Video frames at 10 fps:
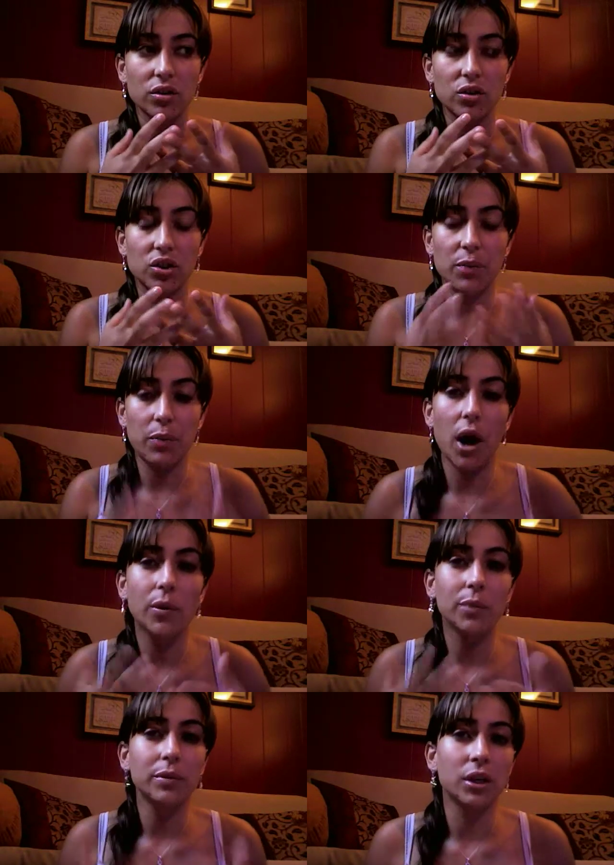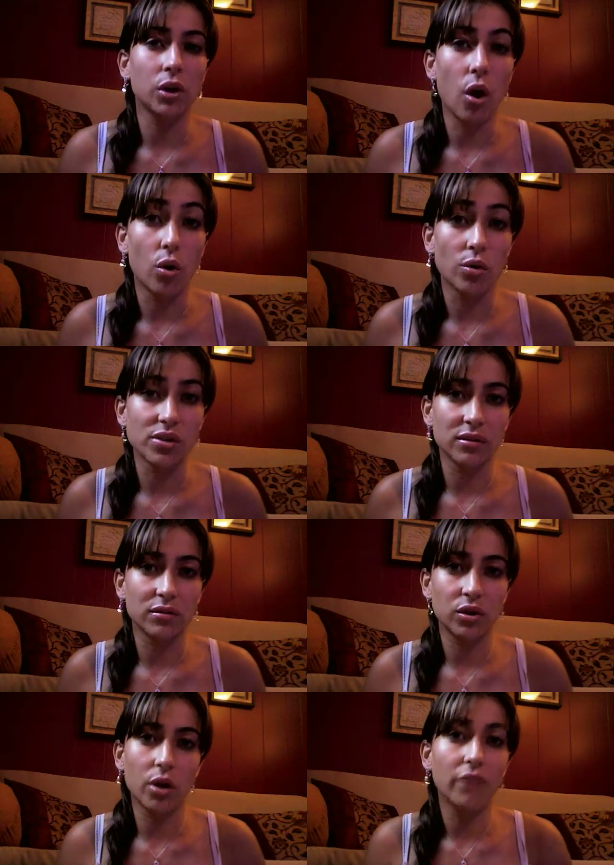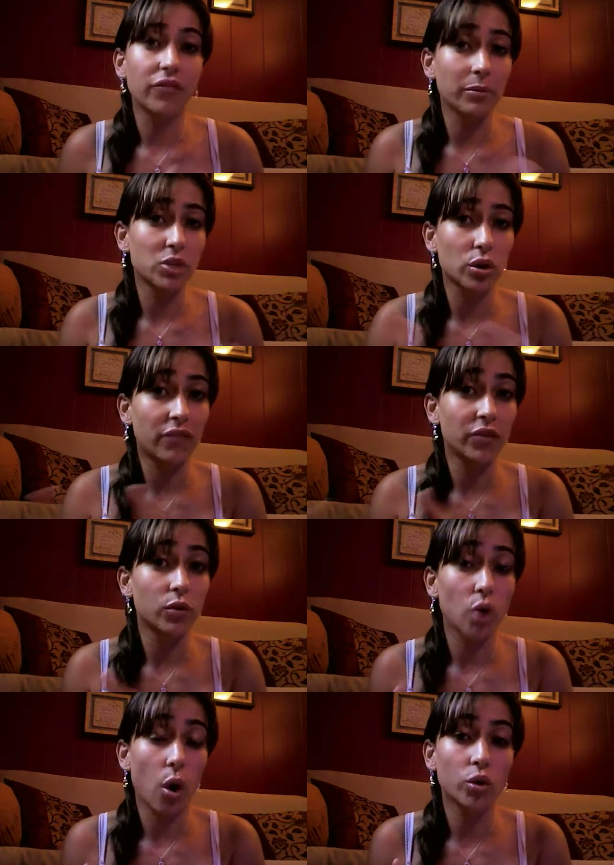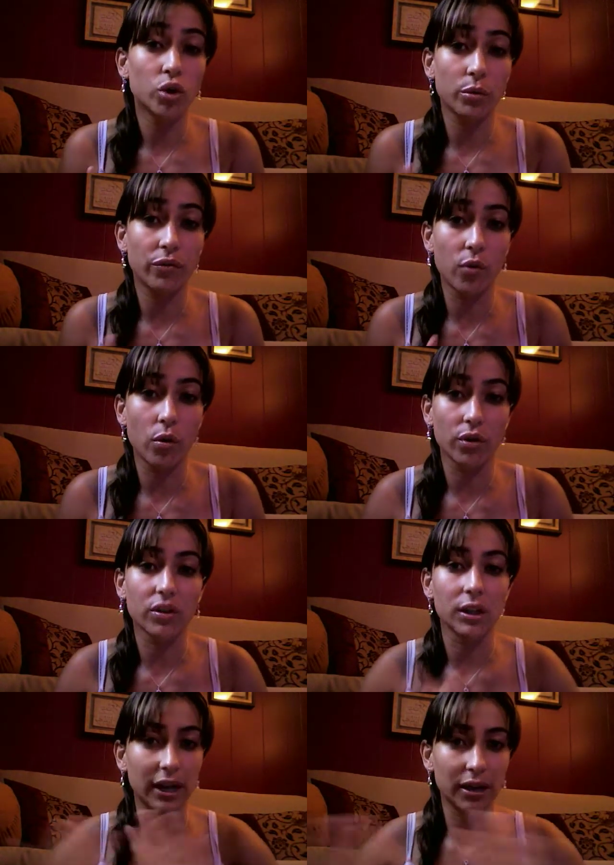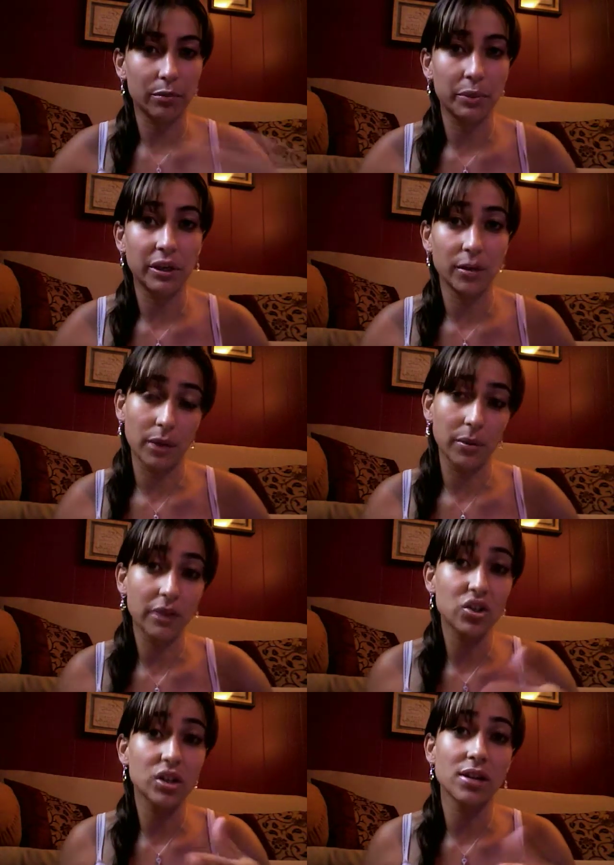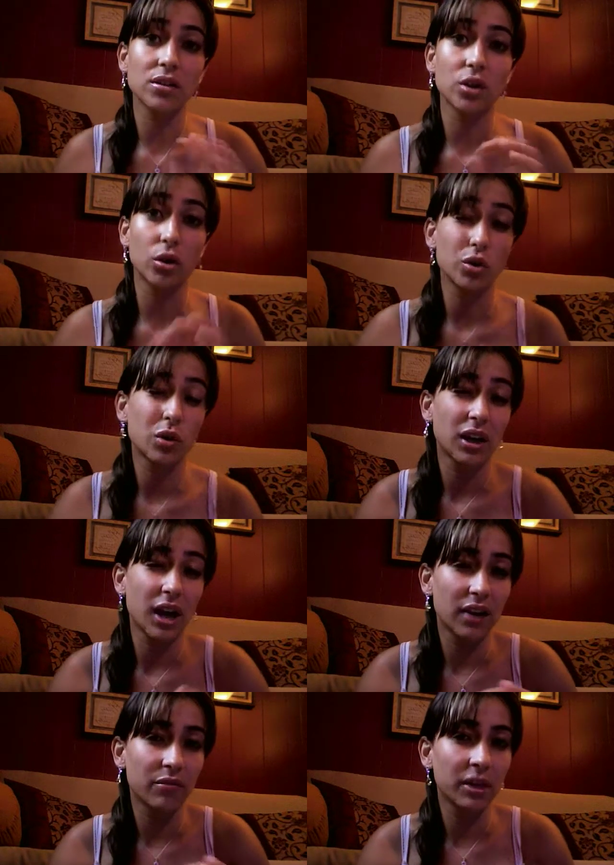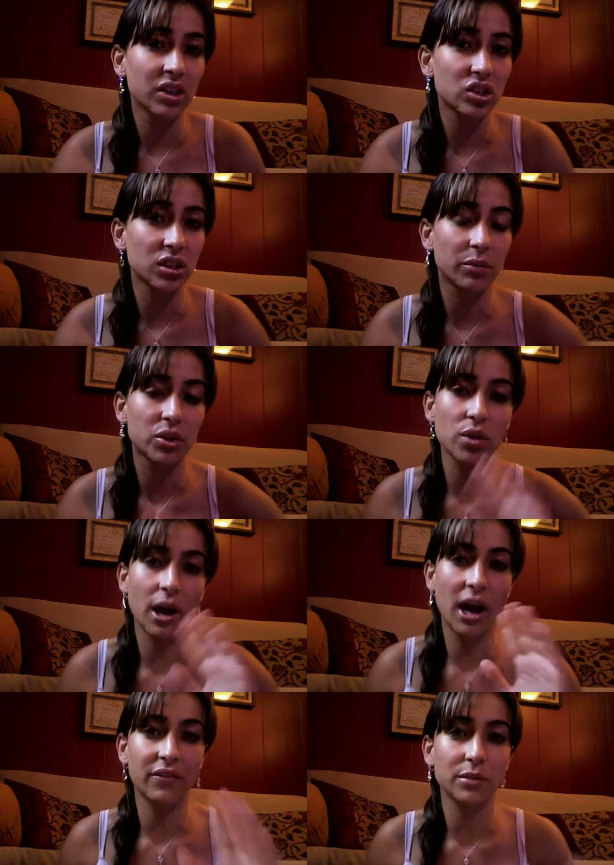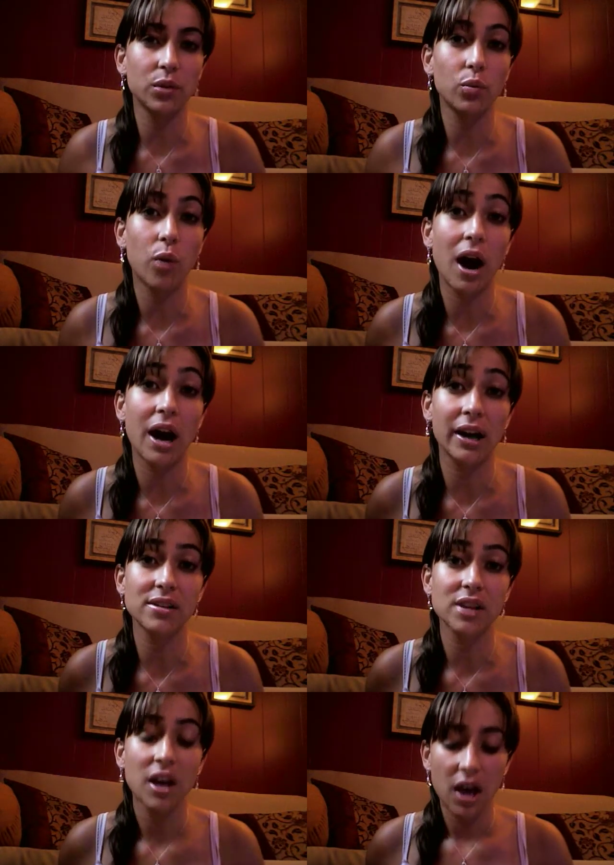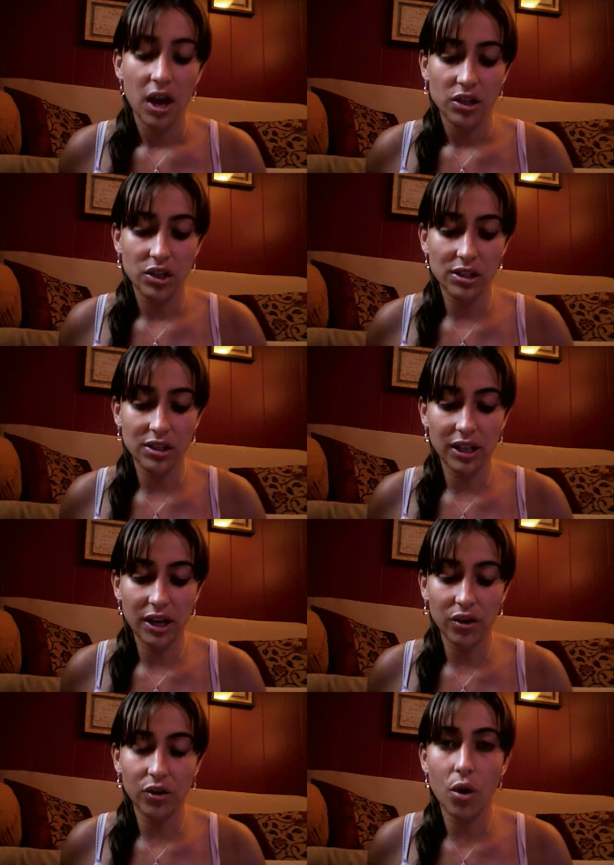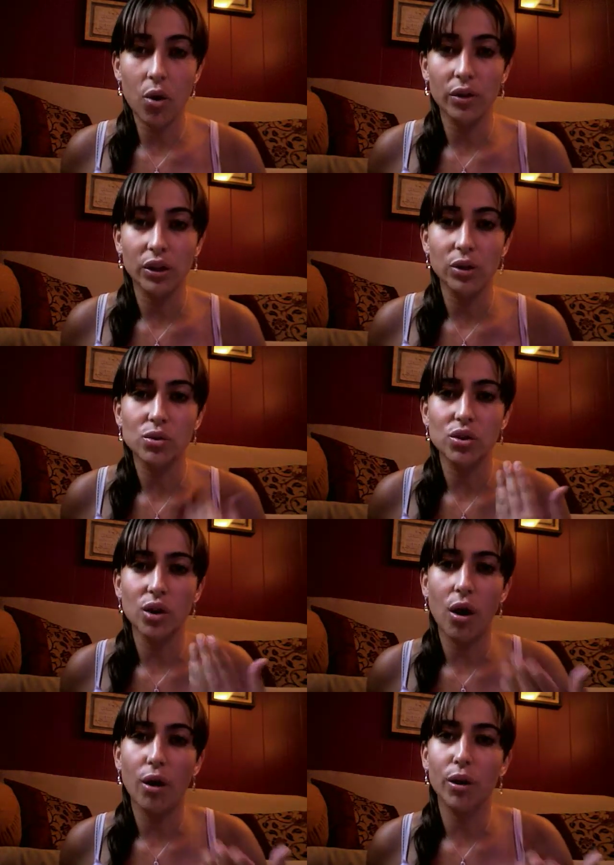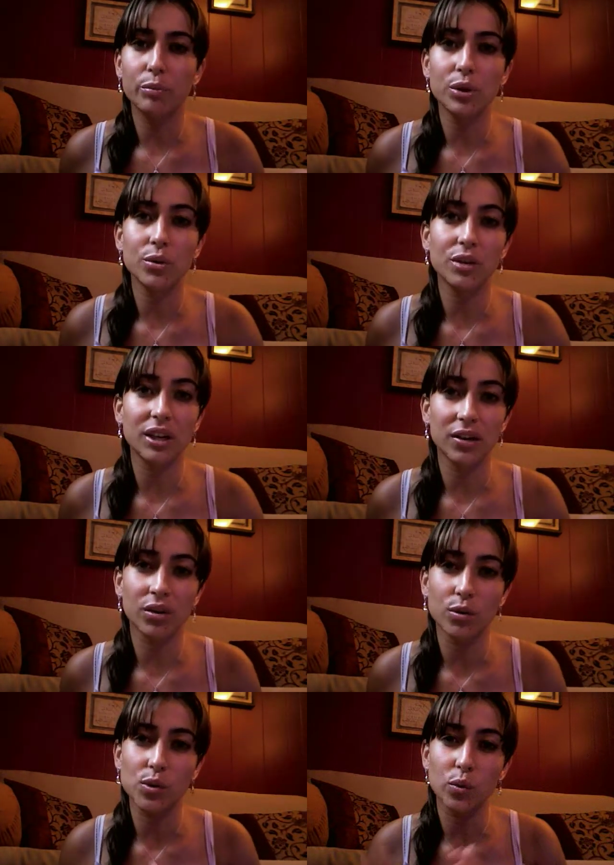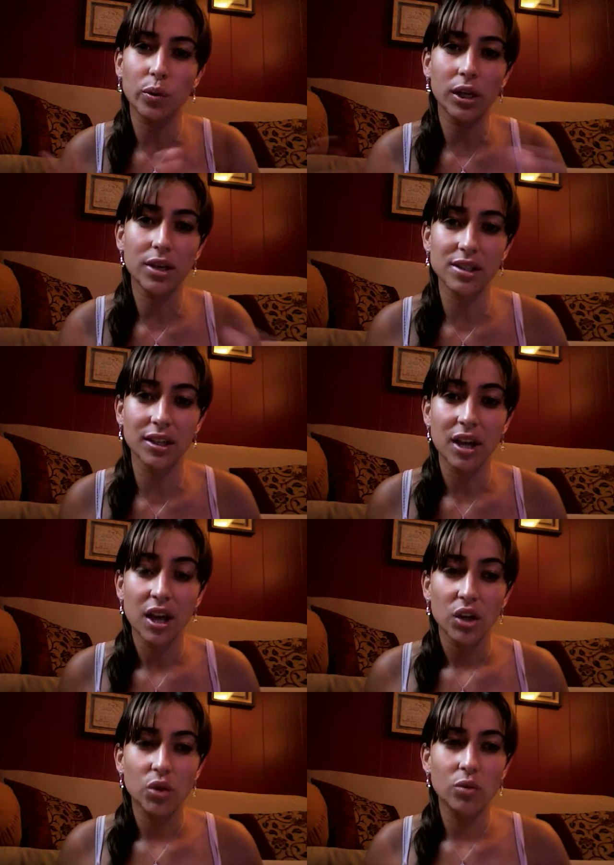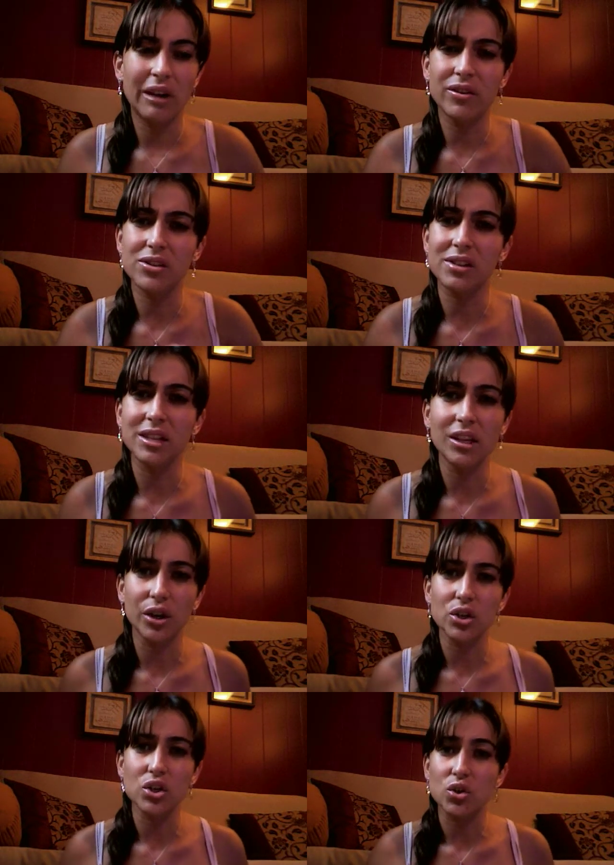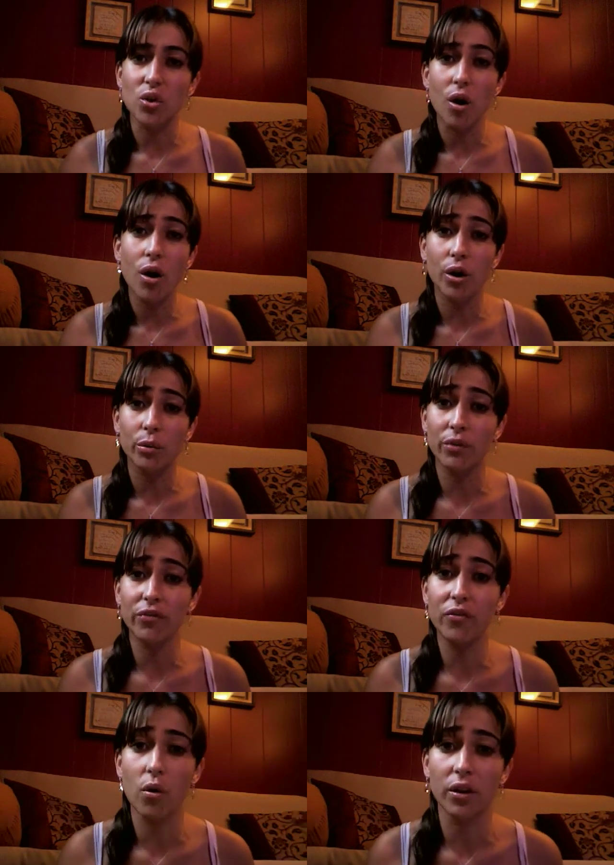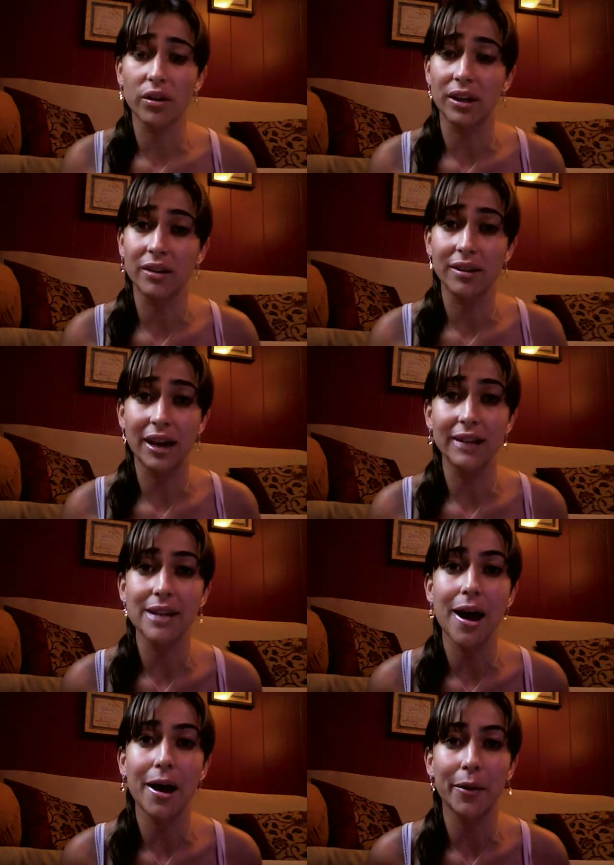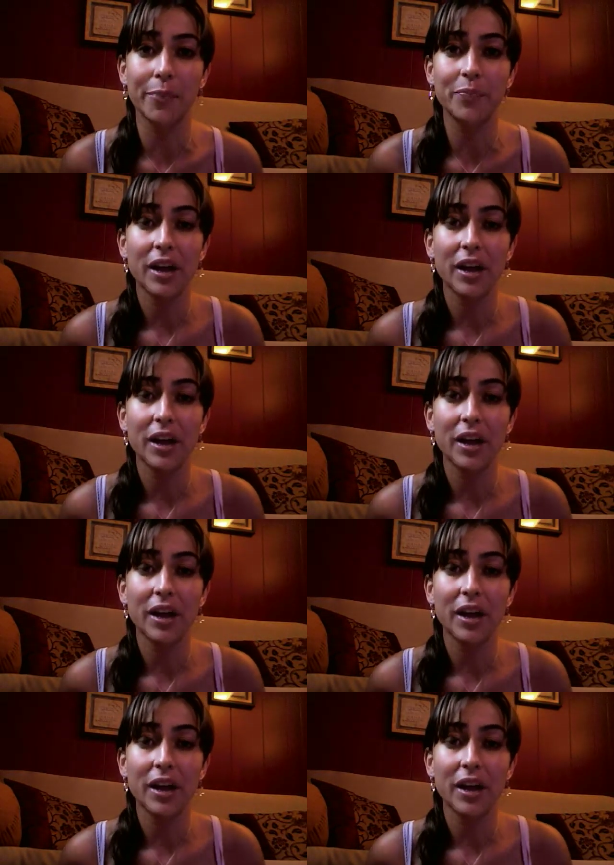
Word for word: she probably knows and you know if i'm sure if you told her before then let it be maybe if she doesn't know you can kind of mention it but you have to be wise just let her know that you saw her beauty in those weeks and you never seen her stronger before than in that time